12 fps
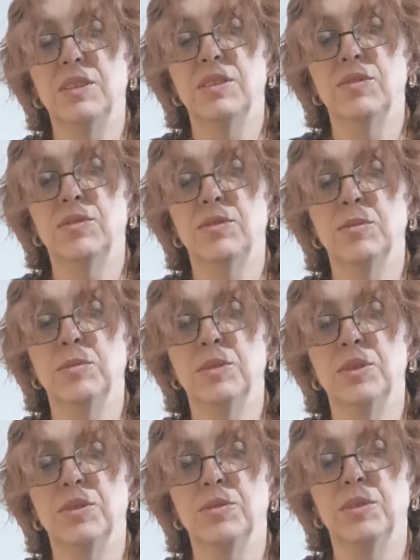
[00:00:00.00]
from
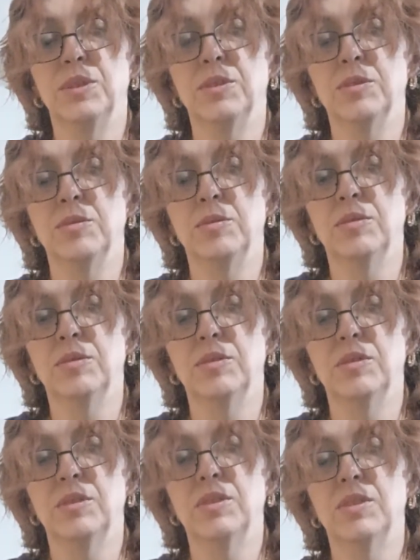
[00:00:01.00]
this way, you can
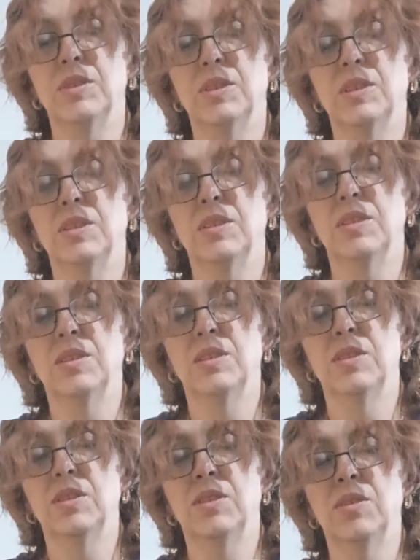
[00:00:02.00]

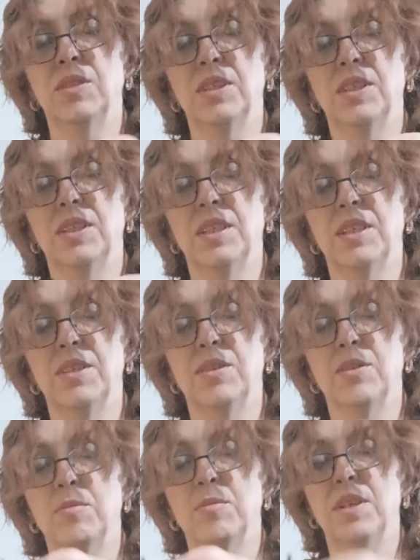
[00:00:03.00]
go like that. You
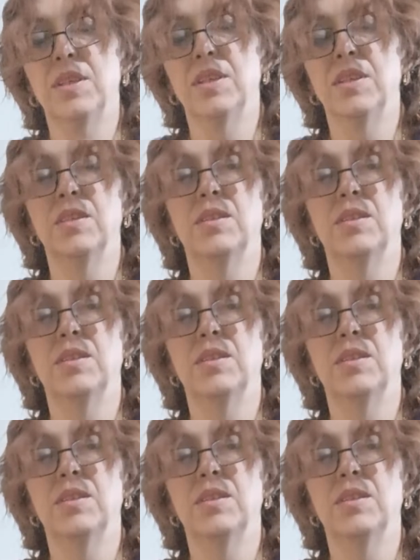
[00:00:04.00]
can make it